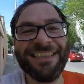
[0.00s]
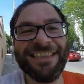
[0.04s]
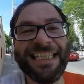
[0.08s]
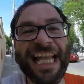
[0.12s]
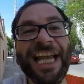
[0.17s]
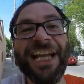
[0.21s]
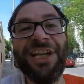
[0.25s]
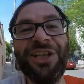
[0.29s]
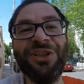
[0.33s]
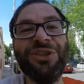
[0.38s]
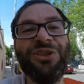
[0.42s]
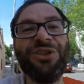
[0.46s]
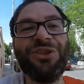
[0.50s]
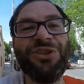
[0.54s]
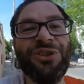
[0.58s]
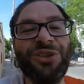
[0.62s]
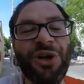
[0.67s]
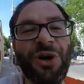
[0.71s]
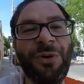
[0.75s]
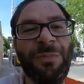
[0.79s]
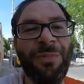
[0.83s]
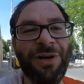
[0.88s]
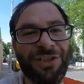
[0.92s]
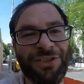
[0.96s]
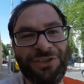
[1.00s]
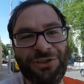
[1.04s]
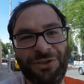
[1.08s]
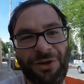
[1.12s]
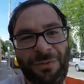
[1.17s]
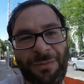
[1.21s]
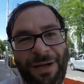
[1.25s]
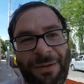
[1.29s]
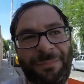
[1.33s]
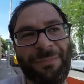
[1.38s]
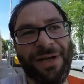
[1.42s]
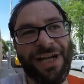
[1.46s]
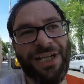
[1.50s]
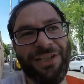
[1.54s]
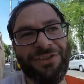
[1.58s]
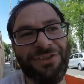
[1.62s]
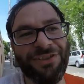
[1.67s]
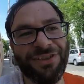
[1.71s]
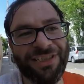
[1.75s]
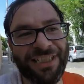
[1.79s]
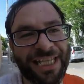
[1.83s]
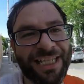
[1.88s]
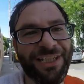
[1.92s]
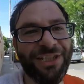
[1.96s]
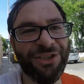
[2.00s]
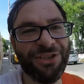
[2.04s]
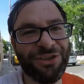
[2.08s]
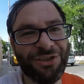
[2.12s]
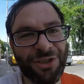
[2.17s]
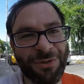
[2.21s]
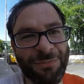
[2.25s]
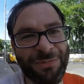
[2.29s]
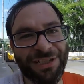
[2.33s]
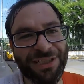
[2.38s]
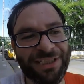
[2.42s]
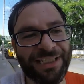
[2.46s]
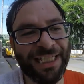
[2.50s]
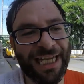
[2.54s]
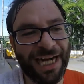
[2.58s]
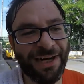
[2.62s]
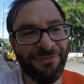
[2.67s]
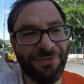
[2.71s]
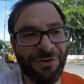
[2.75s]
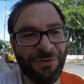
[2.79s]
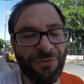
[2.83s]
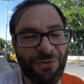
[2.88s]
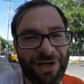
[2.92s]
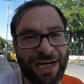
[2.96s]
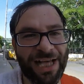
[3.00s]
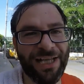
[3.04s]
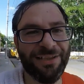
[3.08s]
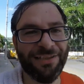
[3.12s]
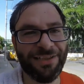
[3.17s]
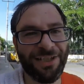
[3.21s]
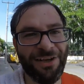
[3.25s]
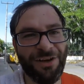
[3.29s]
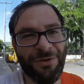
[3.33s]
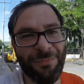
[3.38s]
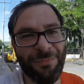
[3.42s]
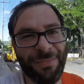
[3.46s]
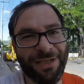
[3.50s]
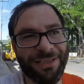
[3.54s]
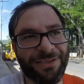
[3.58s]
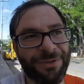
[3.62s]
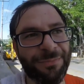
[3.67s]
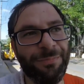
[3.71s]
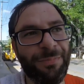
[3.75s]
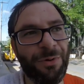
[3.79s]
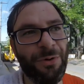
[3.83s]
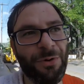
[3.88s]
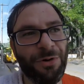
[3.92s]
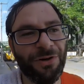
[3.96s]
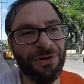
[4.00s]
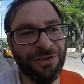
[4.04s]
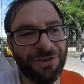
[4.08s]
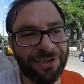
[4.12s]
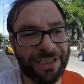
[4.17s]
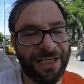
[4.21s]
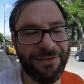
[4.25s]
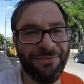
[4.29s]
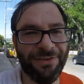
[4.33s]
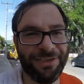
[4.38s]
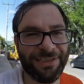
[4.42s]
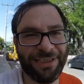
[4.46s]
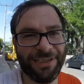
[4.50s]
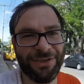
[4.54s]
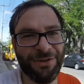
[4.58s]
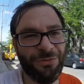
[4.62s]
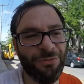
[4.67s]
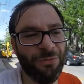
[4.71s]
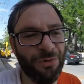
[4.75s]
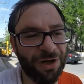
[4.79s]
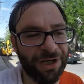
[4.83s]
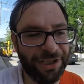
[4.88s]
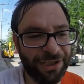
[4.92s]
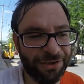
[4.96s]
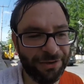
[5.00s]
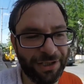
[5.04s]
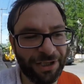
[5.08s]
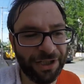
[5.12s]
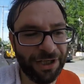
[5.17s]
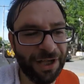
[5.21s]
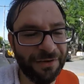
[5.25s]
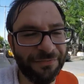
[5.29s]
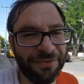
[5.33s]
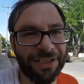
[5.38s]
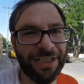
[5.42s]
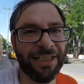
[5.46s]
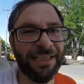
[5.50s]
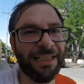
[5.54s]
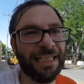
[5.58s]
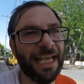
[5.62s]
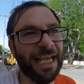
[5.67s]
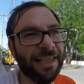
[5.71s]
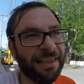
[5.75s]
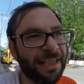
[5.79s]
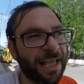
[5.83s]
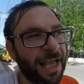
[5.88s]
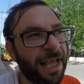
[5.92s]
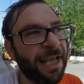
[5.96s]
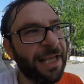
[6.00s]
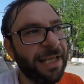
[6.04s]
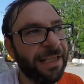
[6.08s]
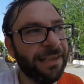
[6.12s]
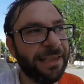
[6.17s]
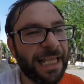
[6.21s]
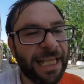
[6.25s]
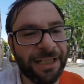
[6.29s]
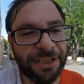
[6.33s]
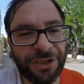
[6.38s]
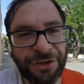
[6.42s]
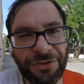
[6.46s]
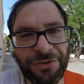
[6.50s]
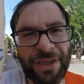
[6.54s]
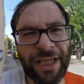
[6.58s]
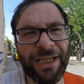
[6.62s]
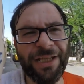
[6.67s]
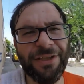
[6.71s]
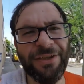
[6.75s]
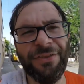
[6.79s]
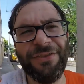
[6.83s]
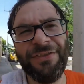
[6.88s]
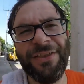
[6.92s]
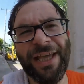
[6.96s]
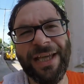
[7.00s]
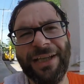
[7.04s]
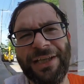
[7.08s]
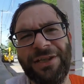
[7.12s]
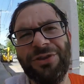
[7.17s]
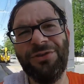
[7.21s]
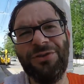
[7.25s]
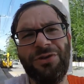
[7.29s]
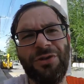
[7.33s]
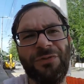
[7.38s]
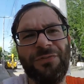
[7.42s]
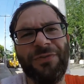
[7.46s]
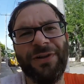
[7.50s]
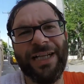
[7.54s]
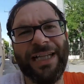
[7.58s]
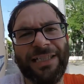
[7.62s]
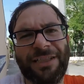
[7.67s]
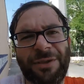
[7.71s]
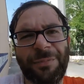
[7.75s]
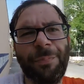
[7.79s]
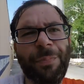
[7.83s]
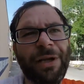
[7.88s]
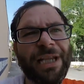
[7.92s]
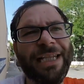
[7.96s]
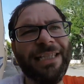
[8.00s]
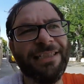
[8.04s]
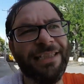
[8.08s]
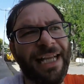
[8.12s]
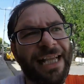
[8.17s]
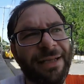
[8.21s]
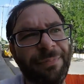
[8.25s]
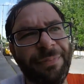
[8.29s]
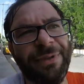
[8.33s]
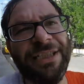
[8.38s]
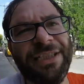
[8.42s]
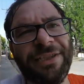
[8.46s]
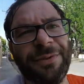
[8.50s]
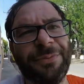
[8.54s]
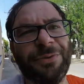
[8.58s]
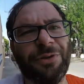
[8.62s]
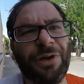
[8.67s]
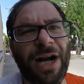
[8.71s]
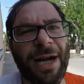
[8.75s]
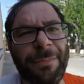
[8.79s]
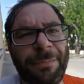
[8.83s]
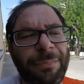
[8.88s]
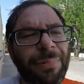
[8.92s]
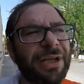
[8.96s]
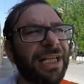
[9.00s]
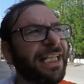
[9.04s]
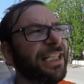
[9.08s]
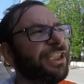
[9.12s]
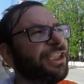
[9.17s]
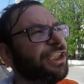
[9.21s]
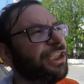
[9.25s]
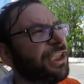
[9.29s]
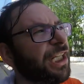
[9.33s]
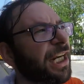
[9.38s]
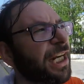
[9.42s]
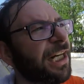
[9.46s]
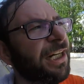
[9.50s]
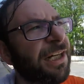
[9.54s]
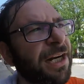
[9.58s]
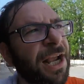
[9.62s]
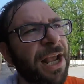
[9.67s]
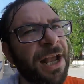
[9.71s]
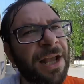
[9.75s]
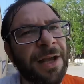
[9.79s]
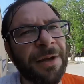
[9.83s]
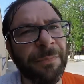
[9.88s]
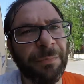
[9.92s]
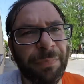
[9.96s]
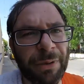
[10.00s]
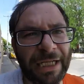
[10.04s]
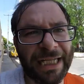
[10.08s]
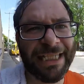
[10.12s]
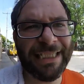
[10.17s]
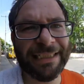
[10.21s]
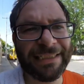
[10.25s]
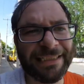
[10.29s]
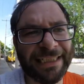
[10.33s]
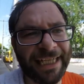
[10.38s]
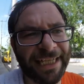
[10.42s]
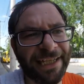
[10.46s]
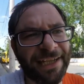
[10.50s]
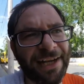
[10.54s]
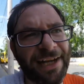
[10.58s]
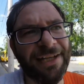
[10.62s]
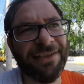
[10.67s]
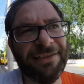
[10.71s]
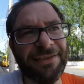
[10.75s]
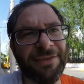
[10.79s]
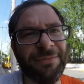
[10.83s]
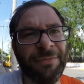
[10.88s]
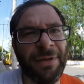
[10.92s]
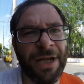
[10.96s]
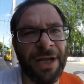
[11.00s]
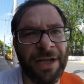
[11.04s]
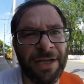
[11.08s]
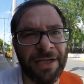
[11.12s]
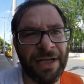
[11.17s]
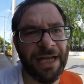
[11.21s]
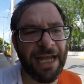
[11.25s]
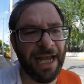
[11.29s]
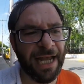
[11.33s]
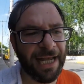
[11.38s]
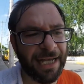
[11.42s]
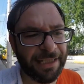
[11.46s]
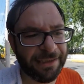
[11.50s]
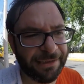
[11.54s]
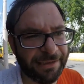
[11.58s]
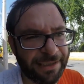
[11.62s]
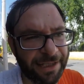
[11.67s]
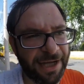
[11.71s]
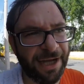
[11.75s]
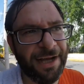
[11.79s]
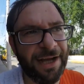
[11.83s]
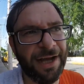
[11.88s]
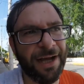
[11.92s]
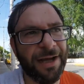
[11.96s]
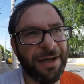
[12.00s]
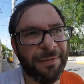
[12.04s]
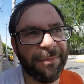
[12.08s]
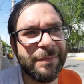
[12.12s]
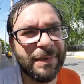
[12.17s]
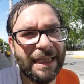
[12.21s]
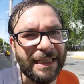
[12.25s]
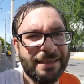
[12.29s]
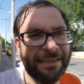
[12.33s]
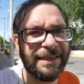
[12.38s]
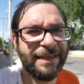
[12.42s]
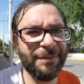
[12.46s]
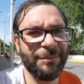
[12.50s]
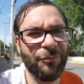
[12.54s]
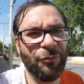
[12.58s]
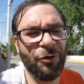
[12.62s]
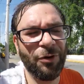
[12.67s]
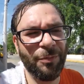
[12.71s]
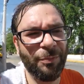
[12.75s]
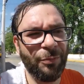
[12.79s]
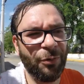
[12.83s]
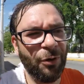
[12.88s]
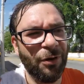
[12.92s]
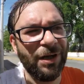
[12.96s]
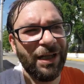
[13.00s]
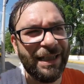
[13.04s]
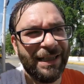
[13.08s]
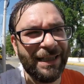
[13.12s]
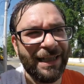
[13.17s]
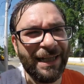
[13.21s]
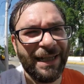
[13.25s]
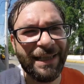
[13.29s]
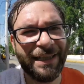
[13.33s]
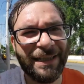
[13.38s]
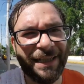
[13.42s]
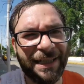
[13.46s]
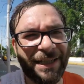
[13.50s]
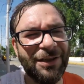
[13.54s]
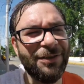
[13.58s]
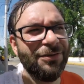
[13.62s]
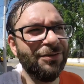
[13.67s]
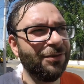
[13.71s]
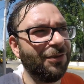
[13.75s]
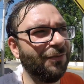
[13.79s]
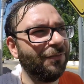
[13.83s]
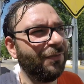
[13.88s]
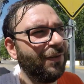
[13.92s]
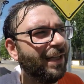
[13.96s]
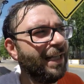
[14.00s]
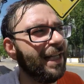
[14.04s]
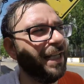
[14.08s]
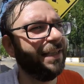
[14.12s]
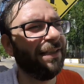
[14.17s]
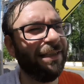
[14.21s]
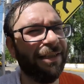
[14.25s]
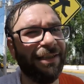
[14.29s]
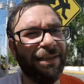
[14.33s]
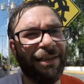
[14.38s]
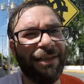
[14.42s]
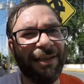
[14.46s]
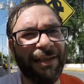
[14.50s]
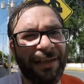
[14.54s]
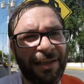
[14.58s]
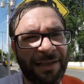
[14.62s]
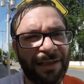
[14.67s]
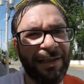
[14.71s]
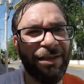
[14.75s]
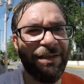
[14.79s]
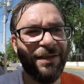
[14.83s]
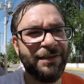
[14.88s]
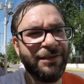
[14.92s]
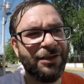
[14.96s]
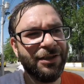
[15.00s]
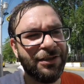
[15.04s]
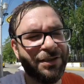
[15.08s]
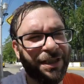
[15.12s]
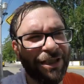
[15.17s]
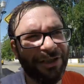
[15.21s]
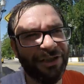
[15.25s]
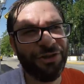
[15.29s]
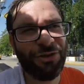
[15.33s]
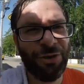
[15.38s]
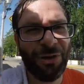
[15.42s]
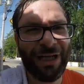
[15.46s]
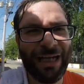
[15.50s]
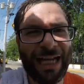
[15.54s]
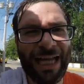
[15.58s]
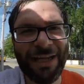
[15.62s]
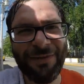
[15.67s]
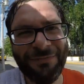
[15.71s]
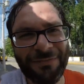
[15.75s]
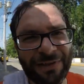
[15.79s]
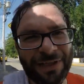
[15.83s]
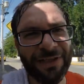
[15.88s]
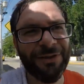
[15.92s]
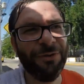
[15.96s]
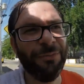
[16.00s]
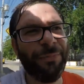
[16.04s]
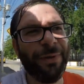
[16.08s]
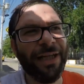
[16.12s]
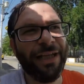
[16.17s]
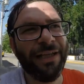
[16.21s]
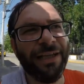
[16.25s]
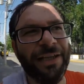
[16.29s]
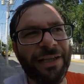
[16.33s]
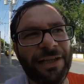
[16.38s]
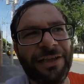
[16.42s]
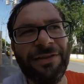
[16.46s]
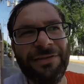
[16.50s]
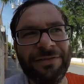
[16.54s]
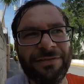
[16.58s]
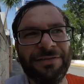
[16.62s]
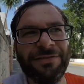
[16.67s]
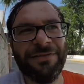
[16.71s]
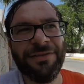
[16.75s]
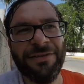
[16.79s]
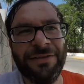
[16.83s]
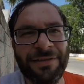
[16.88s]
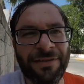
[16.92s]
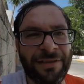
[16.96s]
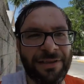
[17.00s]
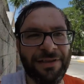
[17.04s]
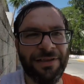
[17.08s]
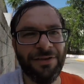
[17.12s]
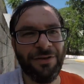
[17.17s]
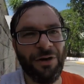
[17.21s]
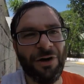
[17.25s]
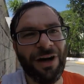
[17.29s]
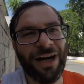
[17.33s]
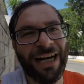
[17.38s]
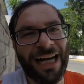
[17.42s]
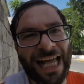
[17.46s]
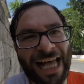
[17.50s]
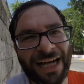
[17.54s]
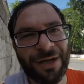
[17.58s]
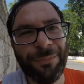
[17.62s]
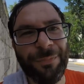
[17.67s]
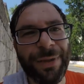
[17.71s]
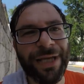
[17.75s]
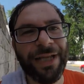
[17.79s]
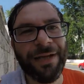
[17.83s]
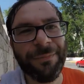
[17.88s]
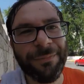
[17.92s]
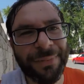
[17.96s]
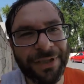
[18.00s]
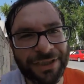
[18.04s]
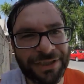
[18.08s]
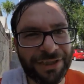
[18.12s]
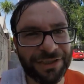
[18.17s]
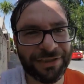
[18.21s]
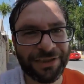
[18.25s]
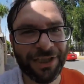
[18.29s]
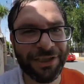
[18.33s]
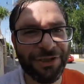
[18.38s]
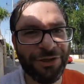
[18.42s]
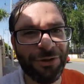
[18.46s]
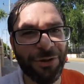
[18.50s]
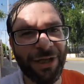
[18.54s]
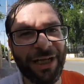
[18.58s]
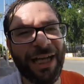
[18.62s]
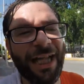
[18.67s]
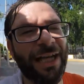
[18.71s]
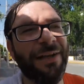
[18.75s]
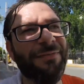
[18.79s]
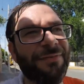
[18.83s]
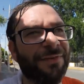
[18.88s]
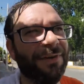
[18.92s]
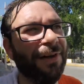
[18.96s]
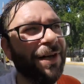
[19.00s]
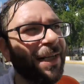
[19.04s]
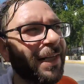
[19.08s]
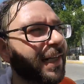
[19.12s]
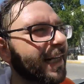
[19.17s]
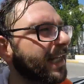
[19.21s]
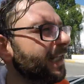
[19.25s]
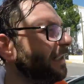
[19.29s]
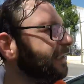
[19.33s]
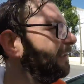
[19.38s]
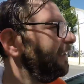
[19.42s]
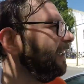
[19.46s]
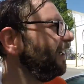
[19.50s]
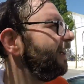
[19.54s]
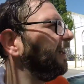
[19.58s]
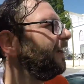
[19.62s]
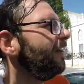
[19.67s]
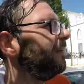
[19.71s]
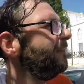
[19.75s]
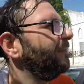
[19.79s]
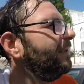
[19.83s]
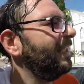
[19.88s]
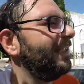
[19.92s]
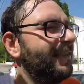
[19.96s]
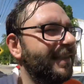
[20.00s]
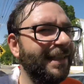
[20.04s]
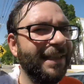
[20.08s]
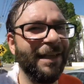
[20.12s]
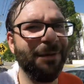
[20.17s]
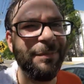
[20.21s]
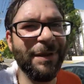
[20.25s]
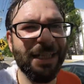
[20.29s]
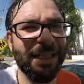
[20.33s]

Thank you so much to all my patrons. Thank you so much to everyone out there, all my supporters, every single one of you. I love you to death. Thank you. Don't forget to please like, please subscribe, please share, please stay awesome. And that's it. More importantly than anything else, don't forget to just enjoy life a little bit, you know? or a lot of bit, but just enjoy life, all right? And that's it. I'm